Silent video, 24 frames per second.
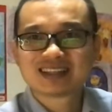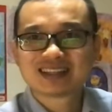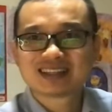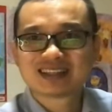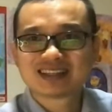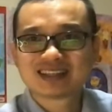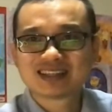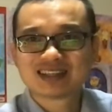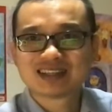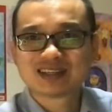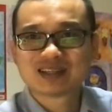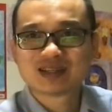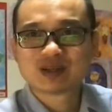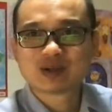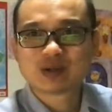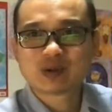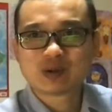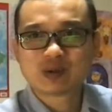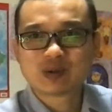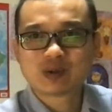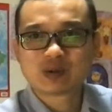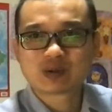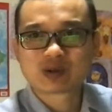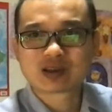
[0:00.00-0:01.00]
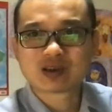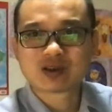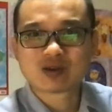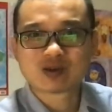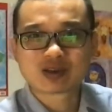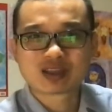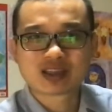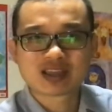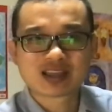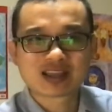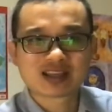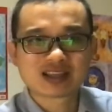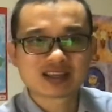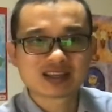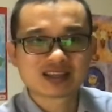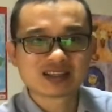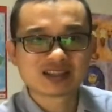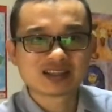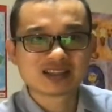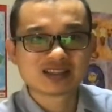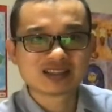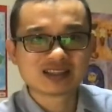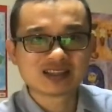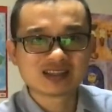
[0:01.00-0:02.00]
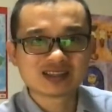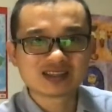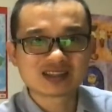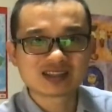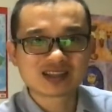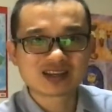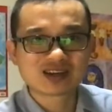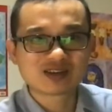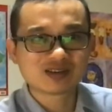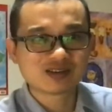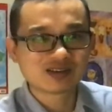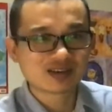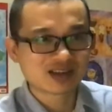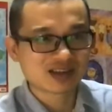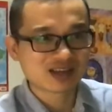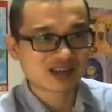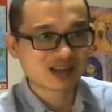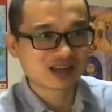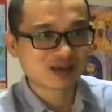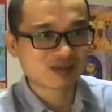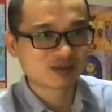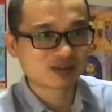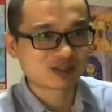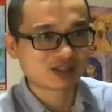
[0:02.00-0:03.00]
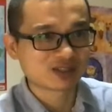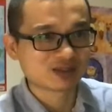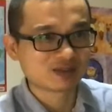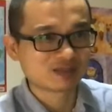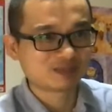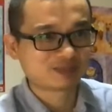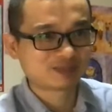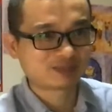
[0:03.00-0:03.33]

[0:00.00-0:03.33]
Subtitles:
We are located in Dinsdale, Hamilton.